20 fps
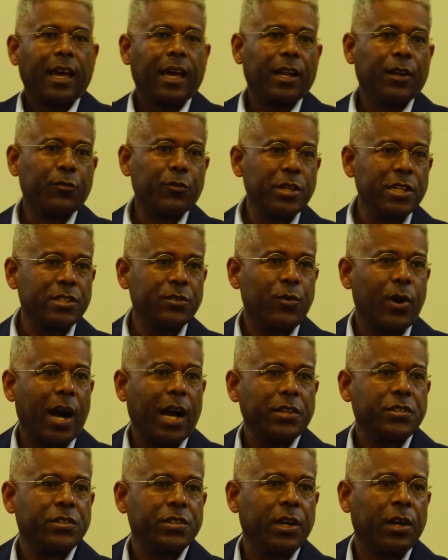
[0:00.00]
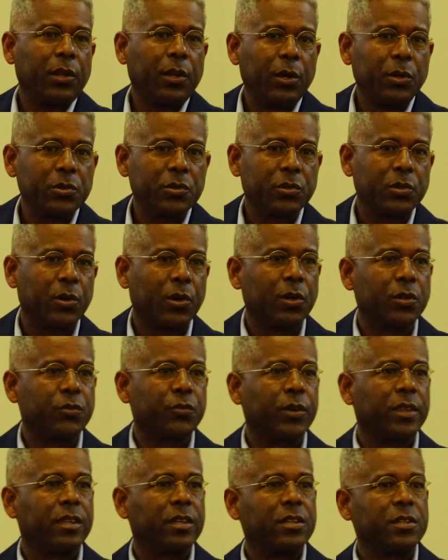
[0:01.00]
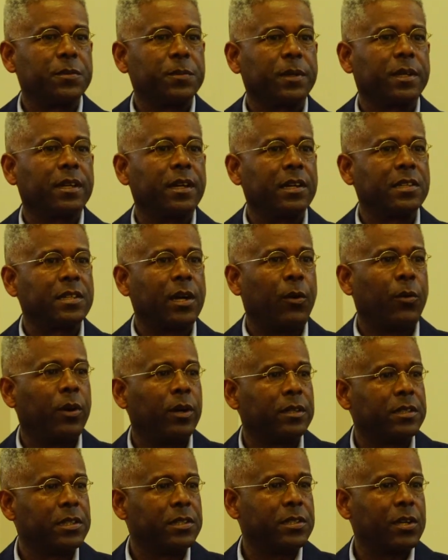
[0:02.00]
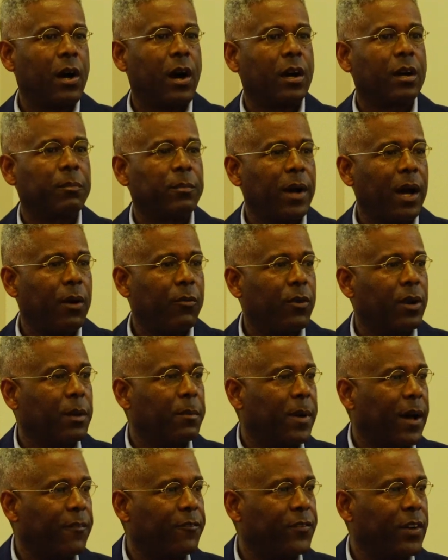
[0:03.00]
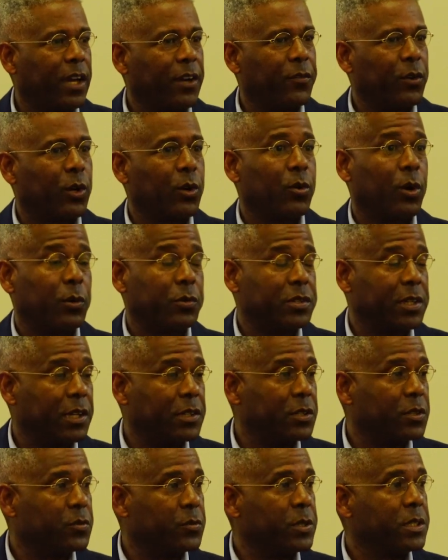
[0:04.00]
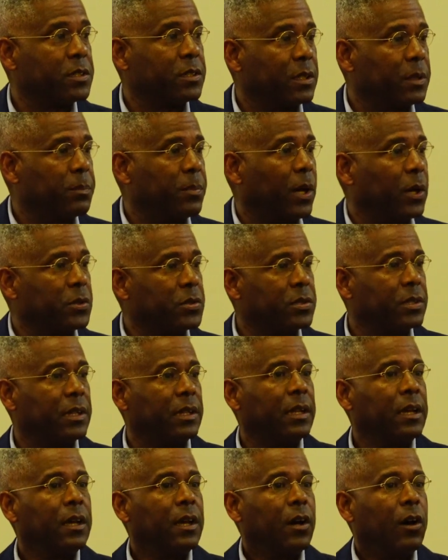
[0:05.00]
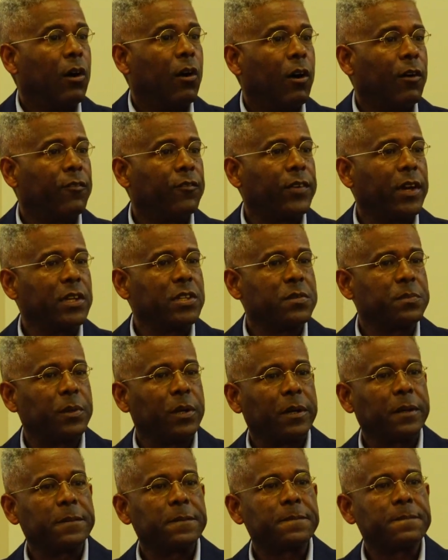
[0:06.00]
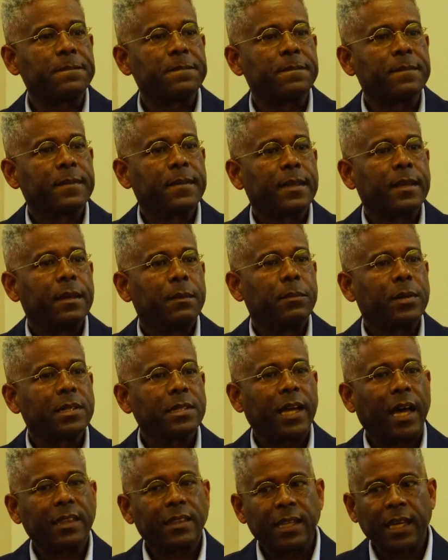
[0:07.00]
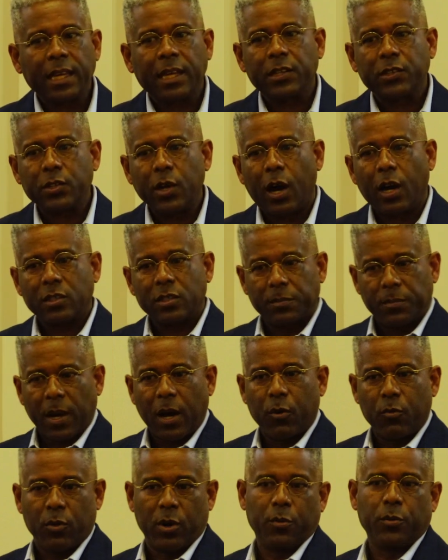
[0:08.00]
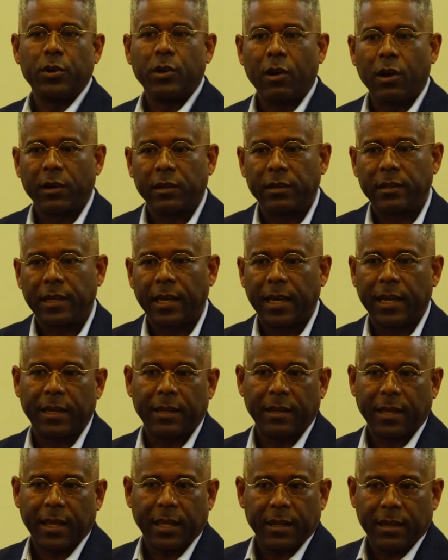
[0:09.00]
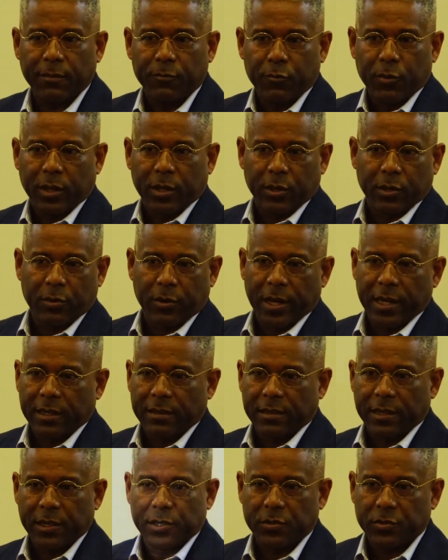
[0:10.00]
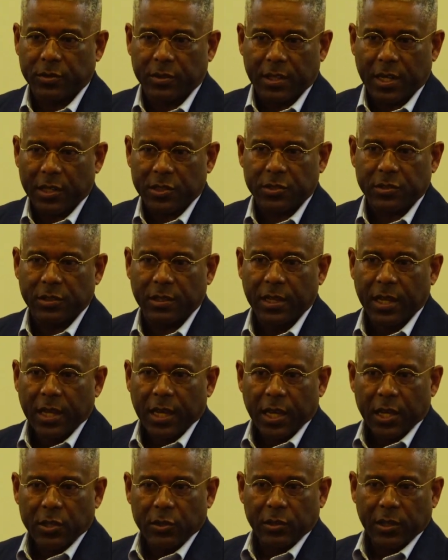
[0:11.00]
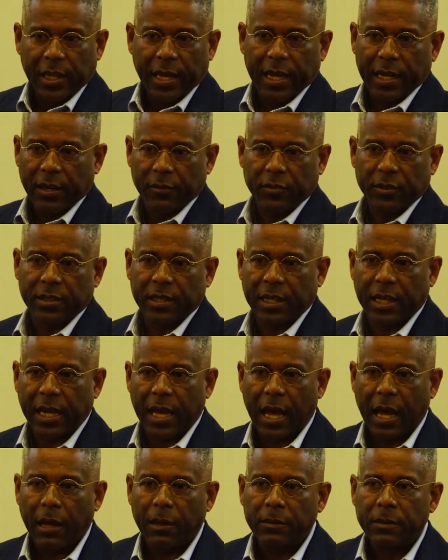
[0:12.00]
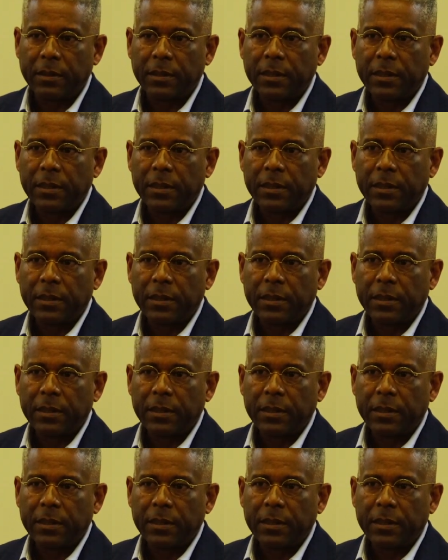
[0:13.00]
And the reason why I share those stories with you is because I want to talk about one of my favorite quotes I just recently posted on Facebook. Because I think it talks about where we are today, and what a great introduction, and you laid everything out.